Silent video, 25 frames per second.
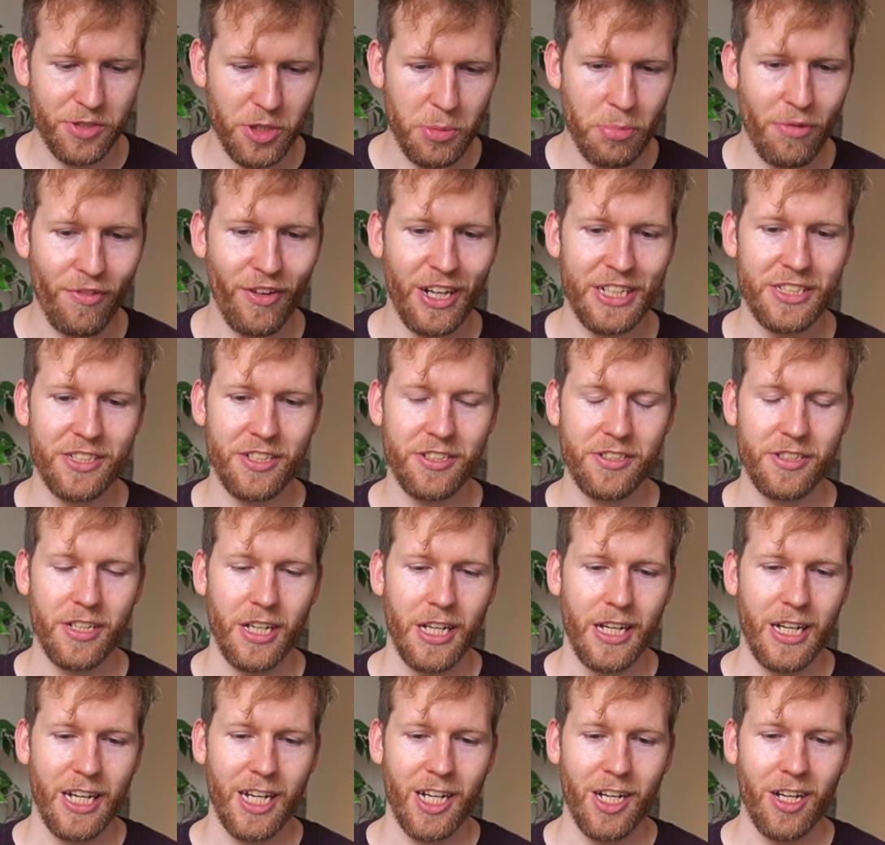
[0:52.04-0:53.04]
supervisors
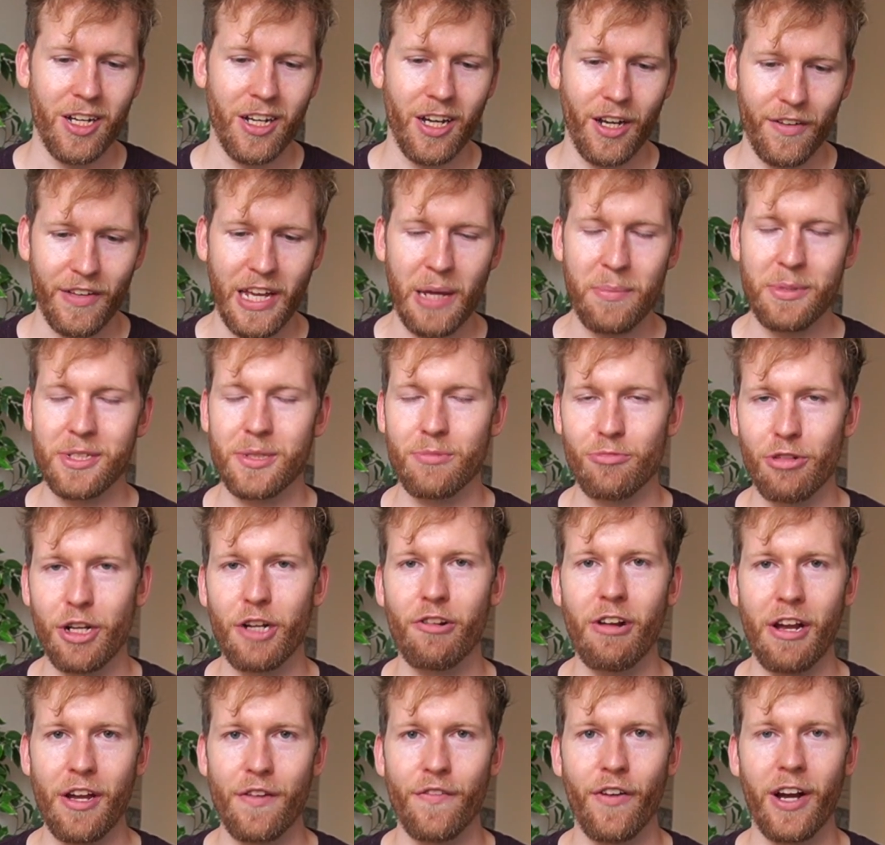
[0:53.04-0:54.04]
kind of gave me some really
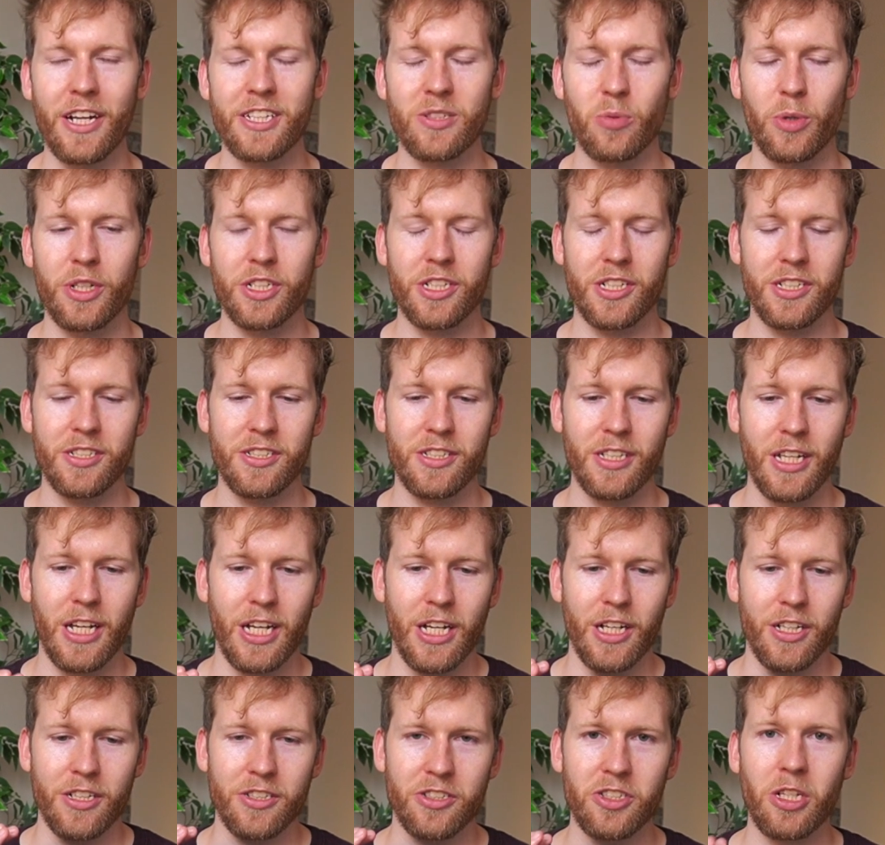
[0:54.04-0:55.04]
great advice, which is
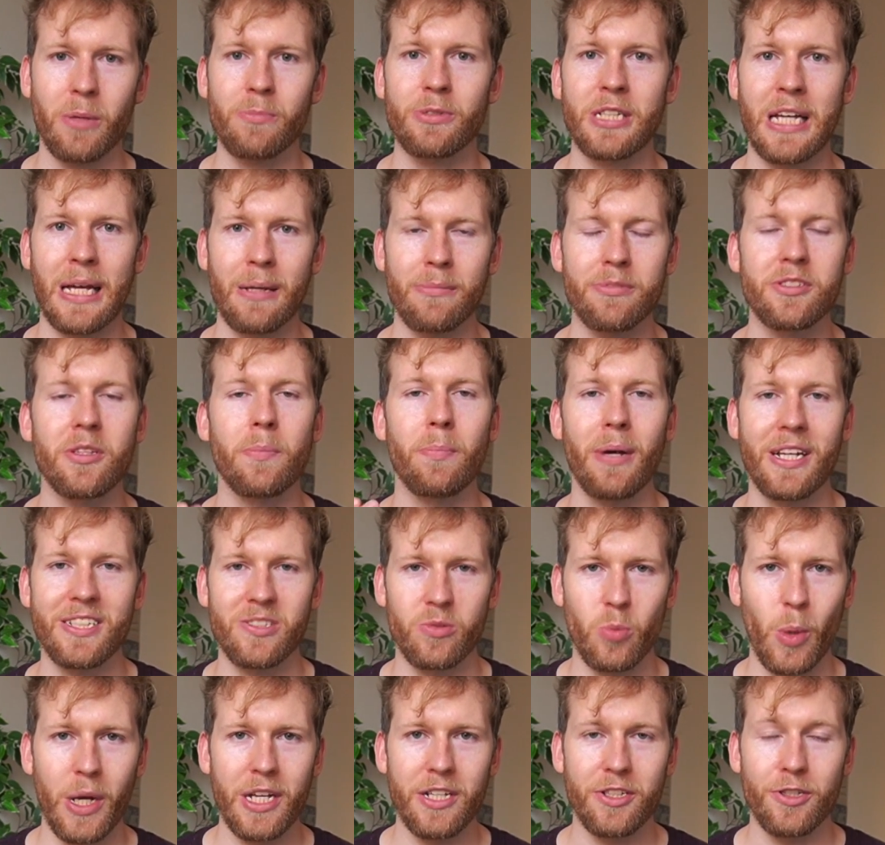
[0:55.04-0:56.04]
sometimes the
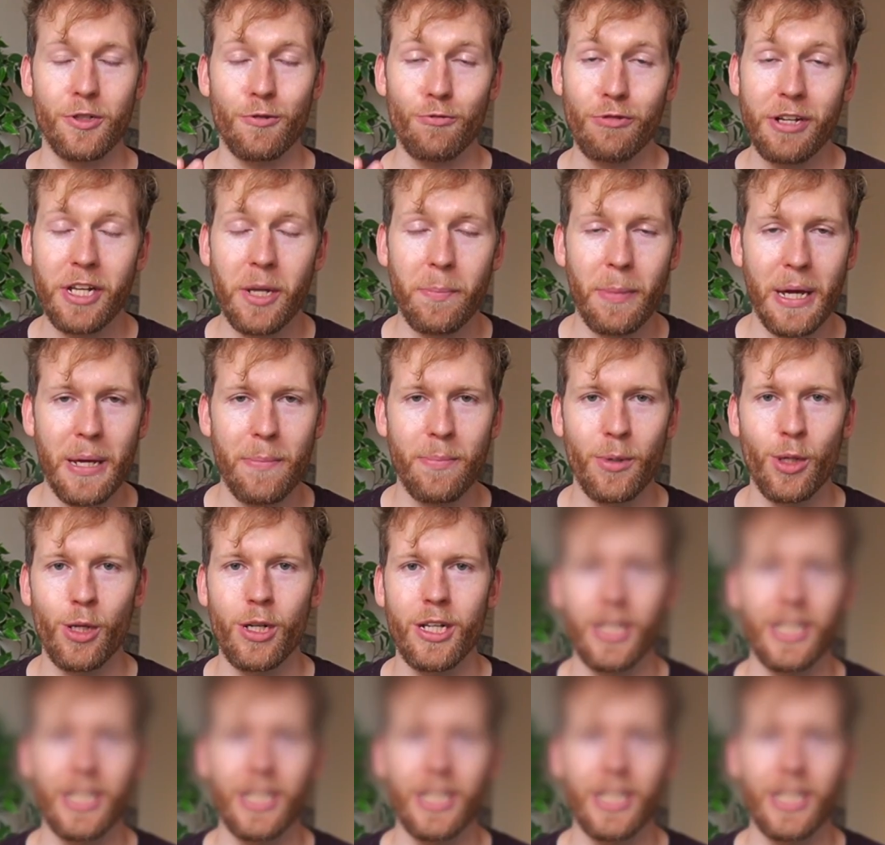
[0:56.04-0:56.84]
best way to read a paper